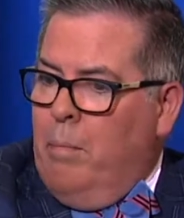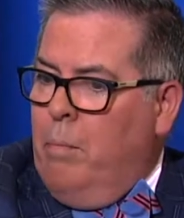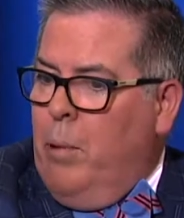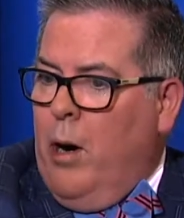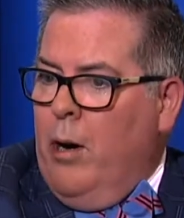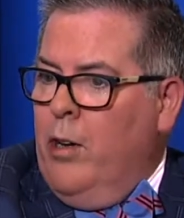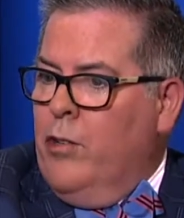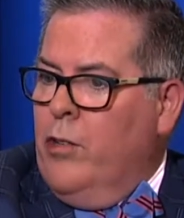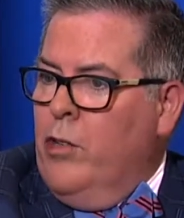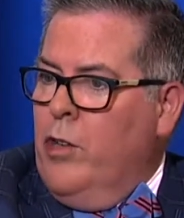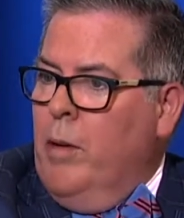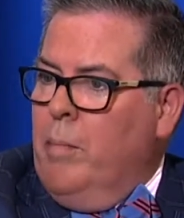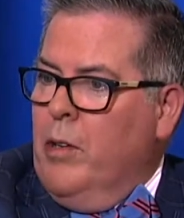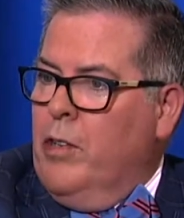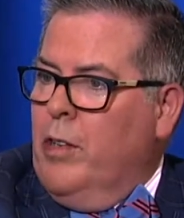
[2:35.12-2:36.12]

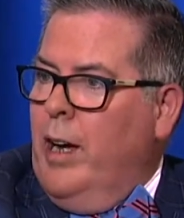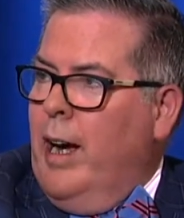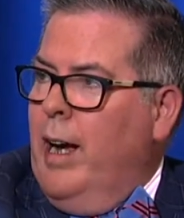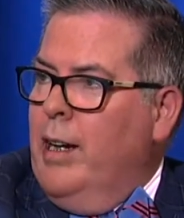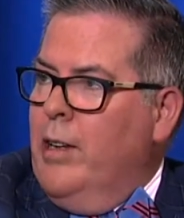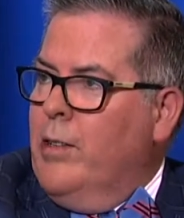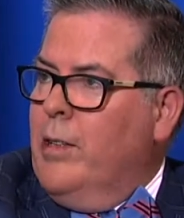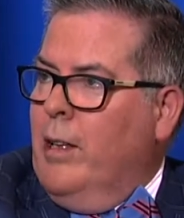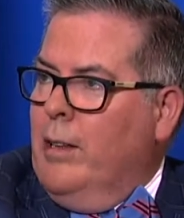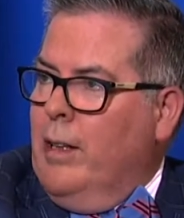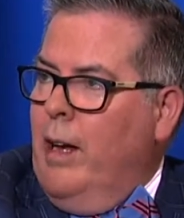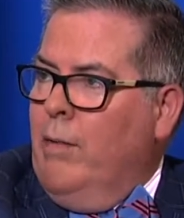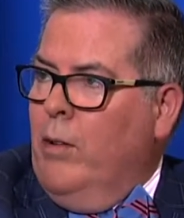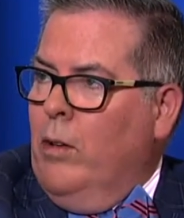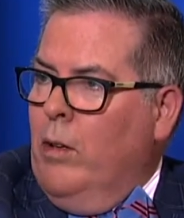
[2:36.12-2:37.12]
partisanship aside, just the
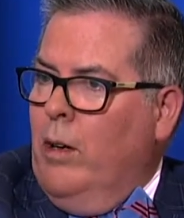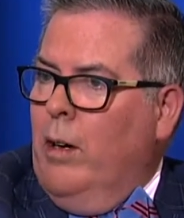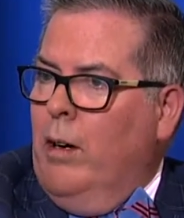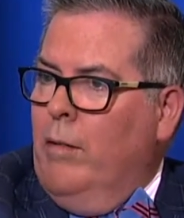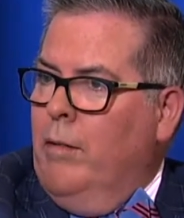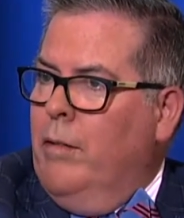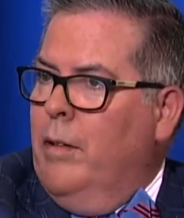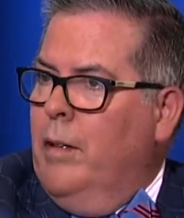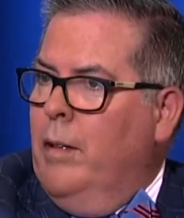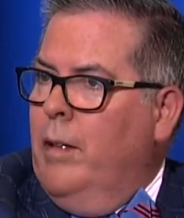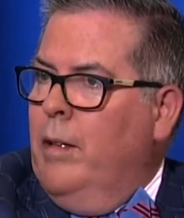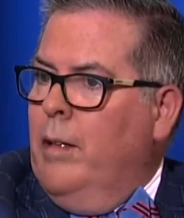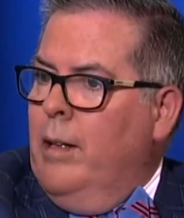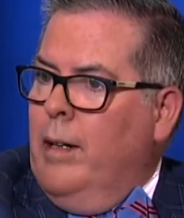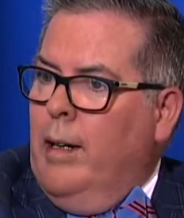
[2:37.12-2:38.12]
level of
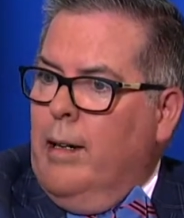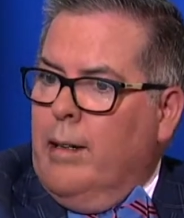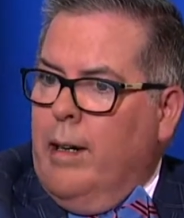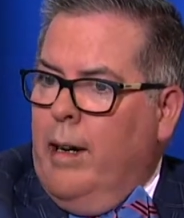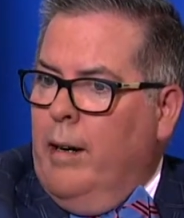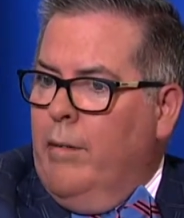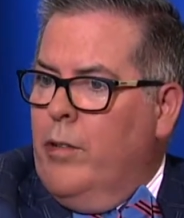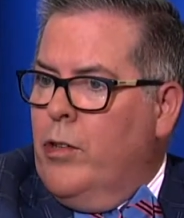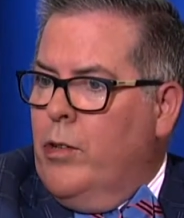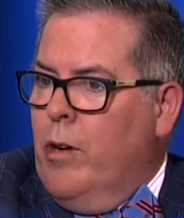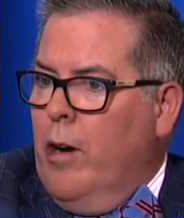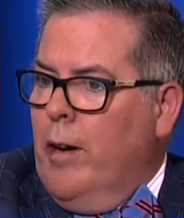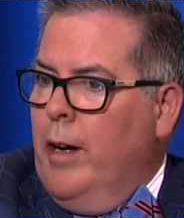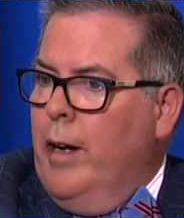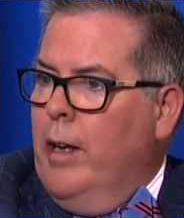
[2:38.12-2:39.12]
kind of
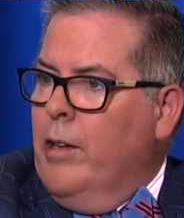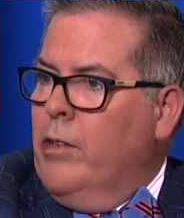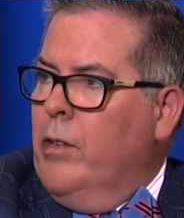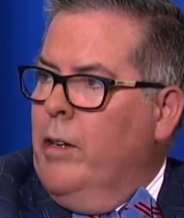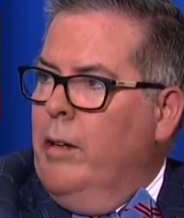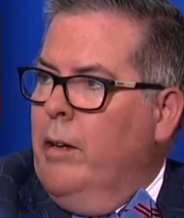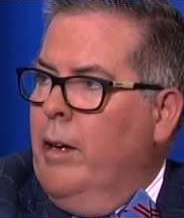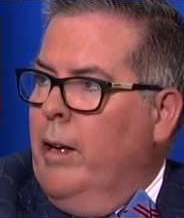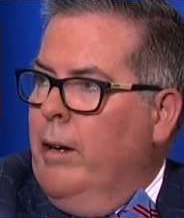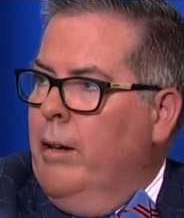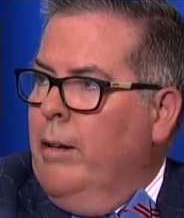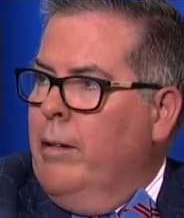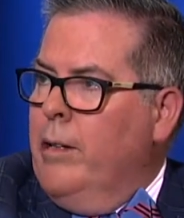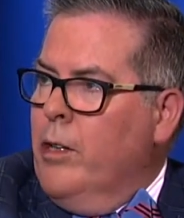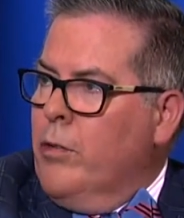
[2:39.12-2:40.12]
snarkiness
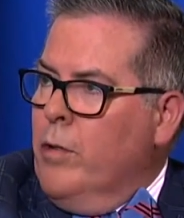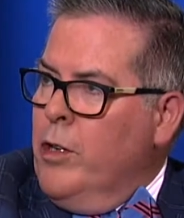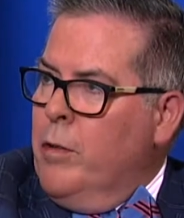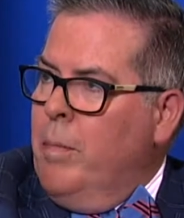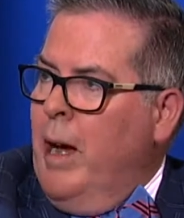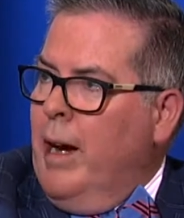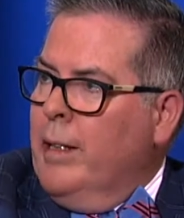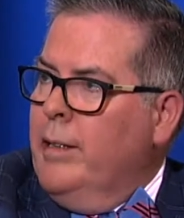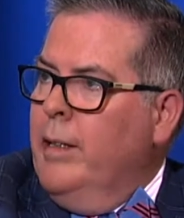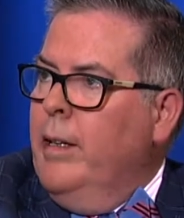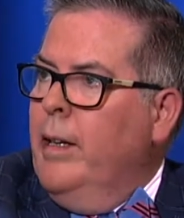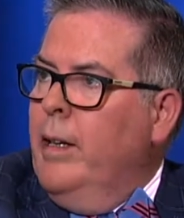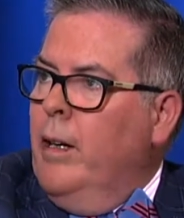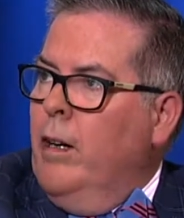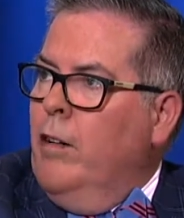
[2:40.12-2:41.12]
and disrespect
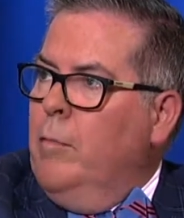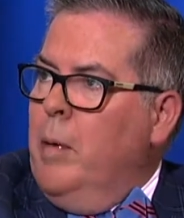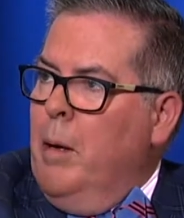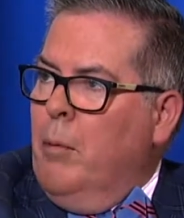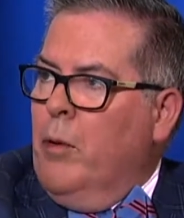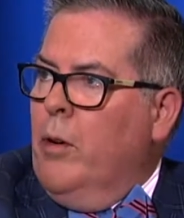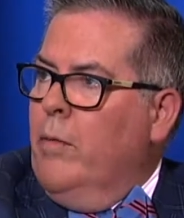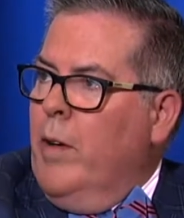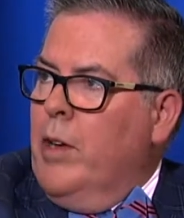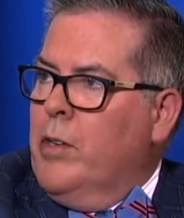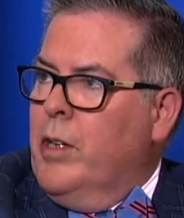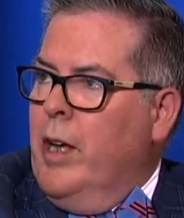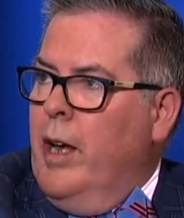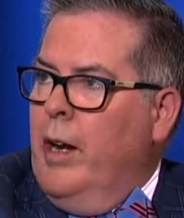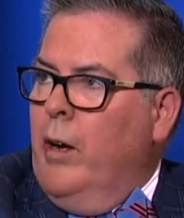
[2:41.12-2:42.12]
of people you're
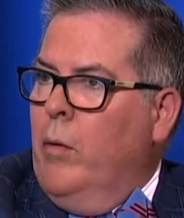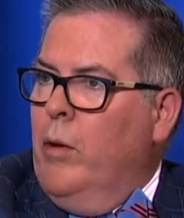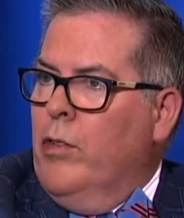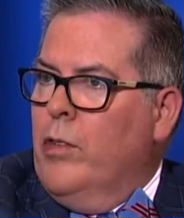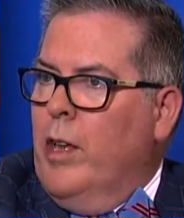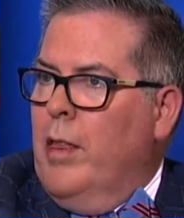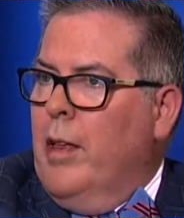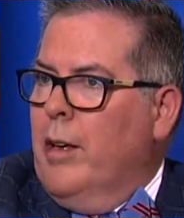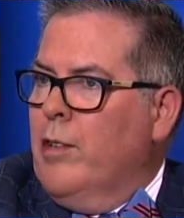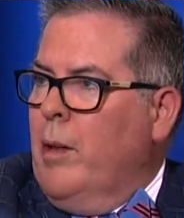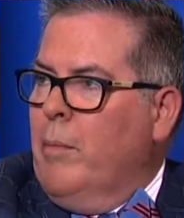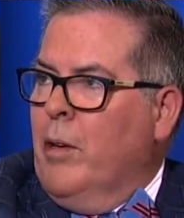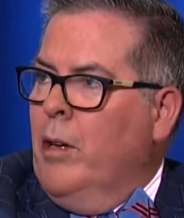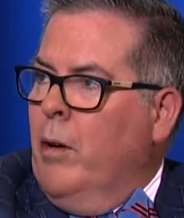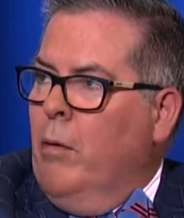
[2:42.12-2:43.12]
investigating was, I think,
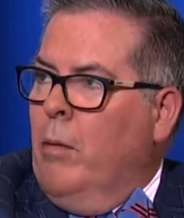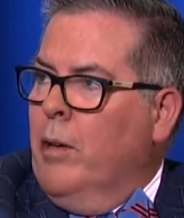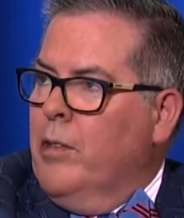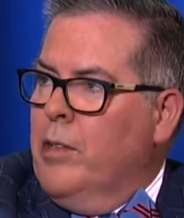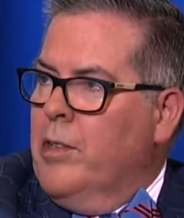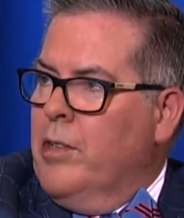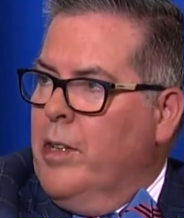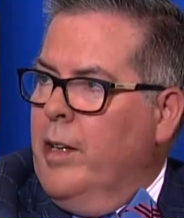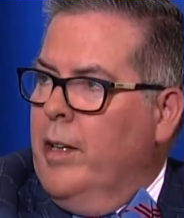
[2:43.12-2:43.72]
something no one wants to see.